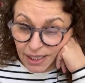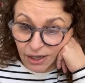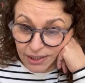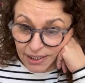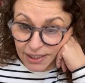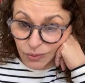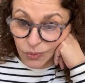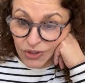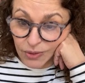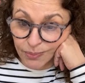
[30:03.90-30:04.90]
hugging
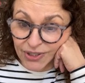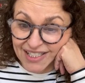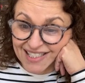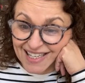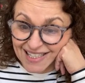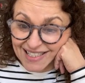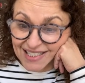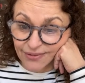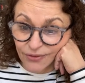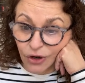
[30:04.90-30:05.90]
was a
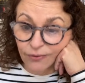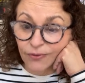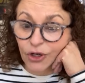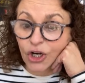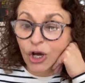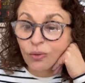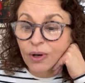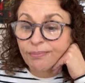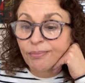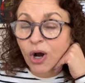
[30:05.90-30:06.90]
predictive of
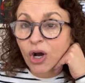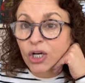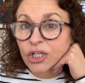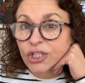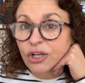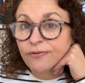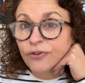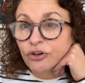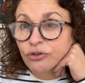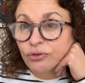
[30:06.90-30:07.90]
lower markers
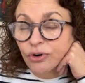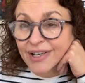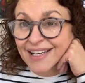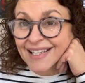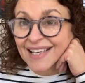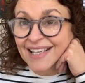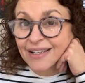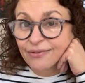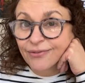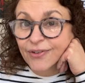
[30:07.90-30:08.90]
of chronic
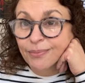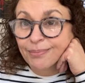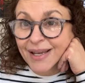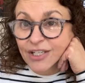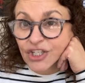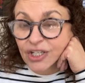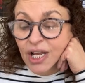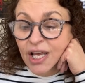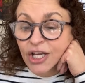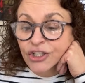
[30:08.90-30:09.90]
inflammation.
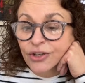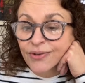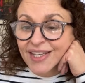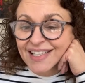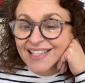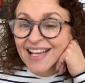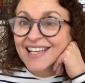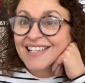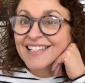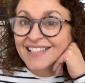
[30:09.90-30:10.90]
So this
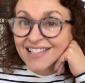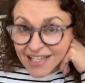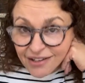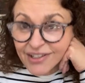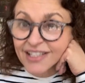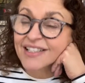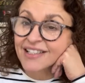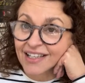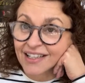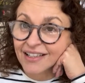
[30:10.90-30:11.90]

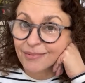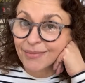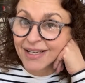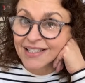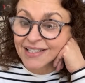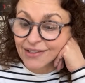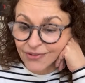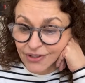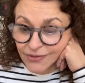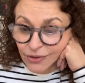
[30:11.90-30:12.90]
seriously makes a
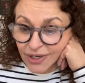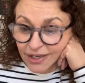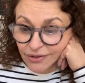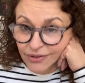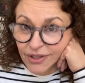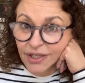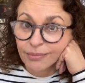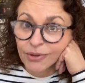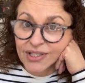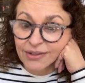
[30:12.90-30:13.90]
difference for your health
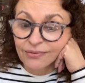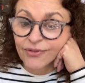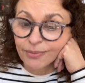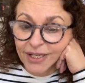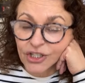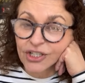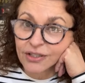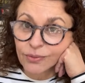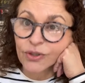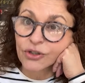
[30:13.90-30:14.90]
because inflammation
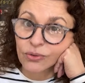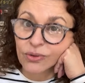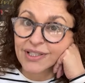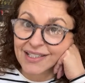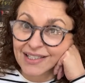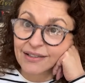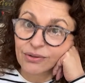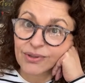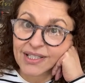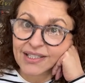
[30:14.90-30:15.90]
is what causes,
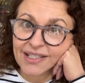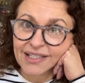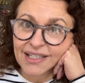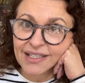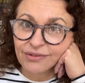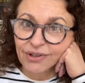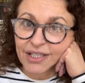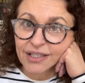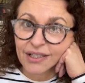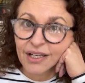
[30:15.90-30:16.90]
causes disease,
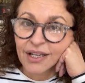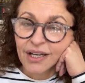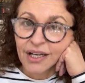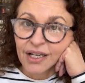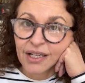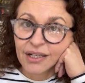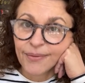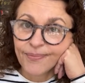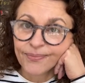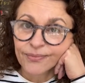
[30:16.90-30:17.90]
right?
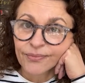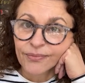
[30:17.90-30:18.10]
Um,